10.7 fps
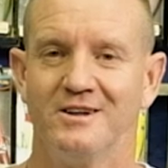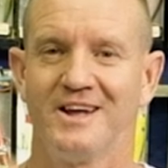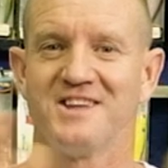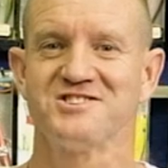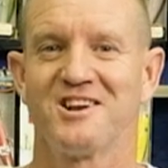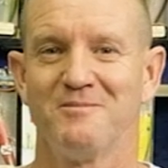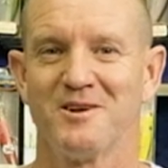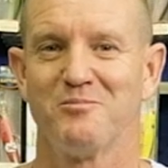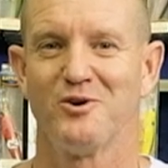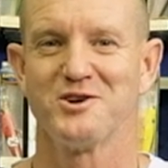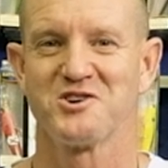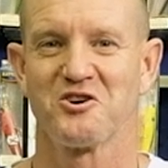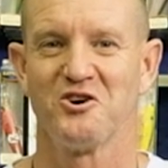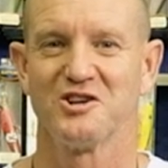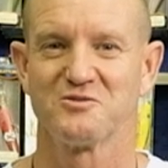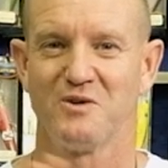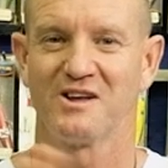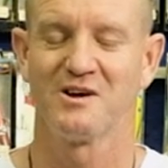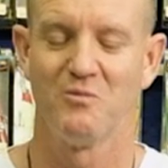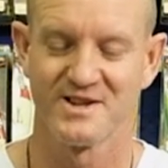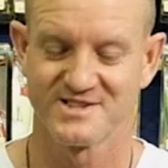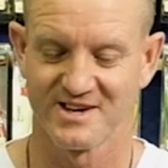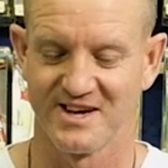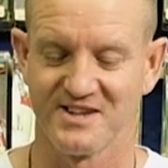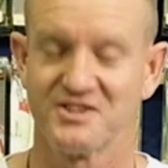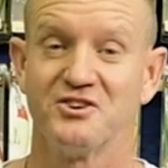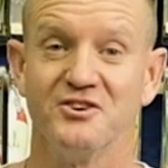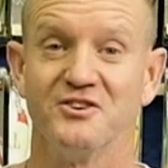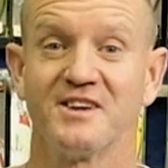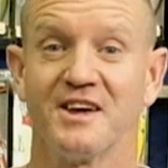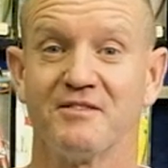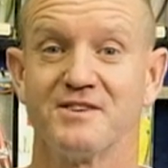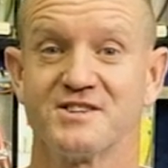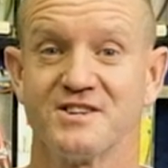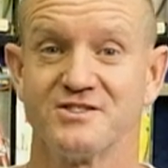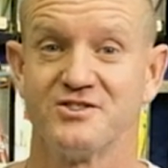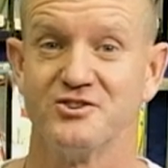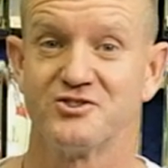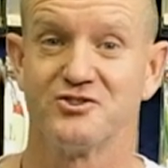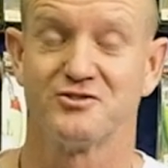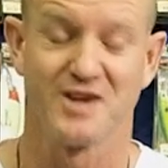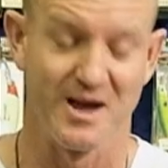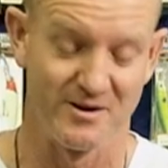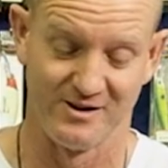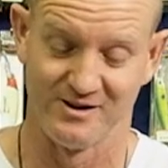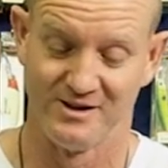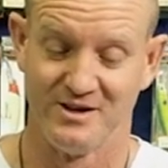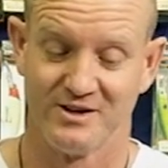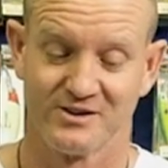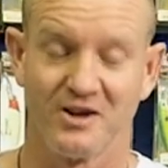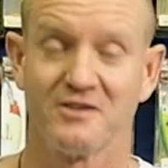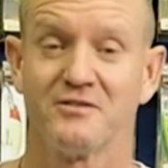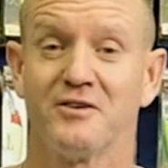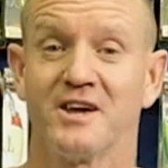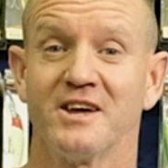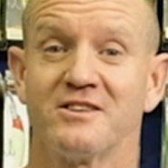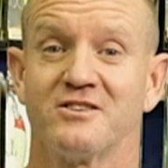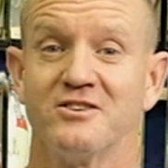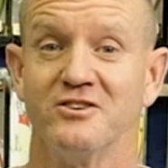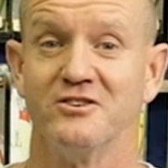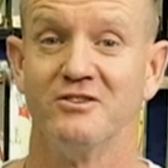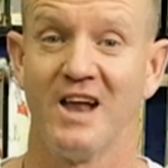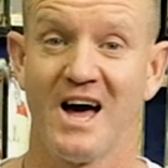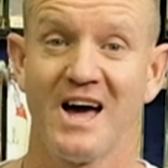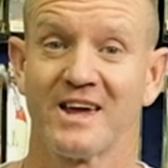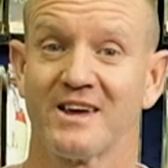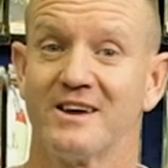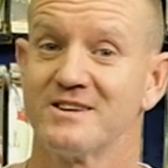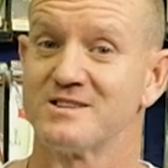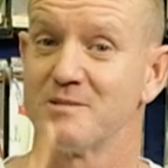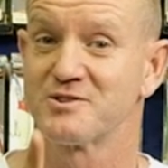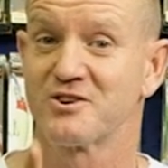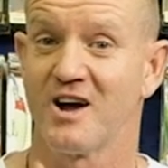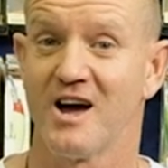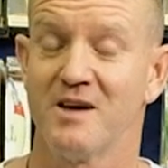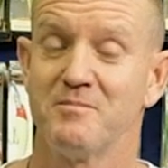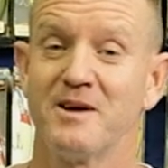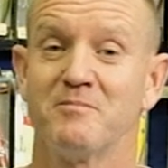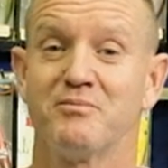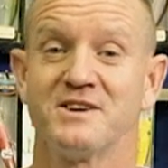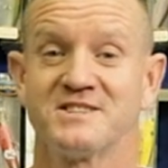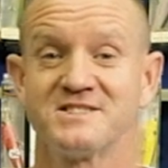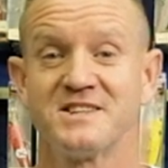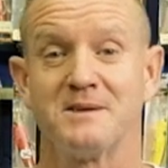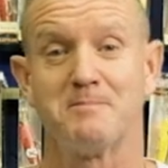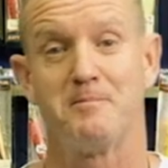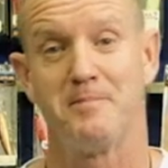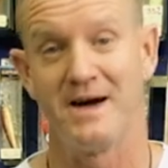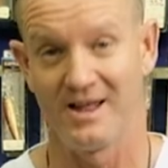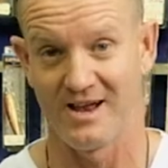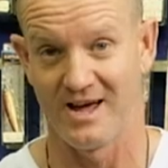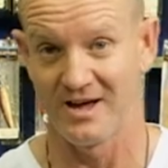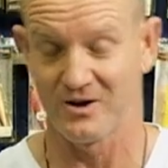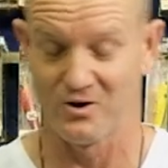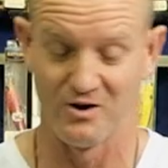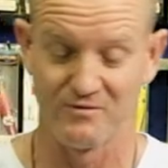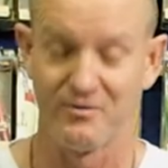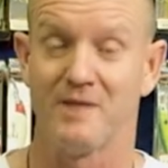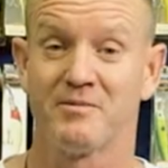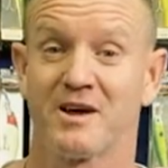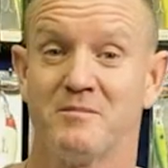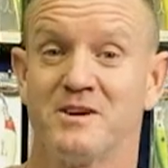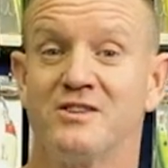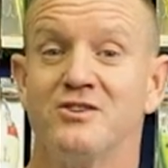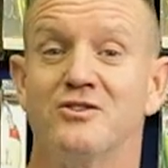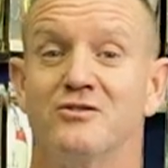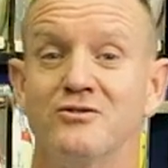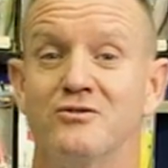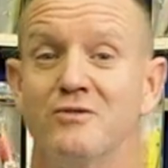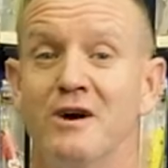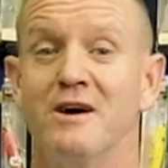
Ladies, gentlemen, boys and girls, welcome once again to Kingfisher's YouTube channel. Don't forget to like, subscribe and press the bell icon for up and coming new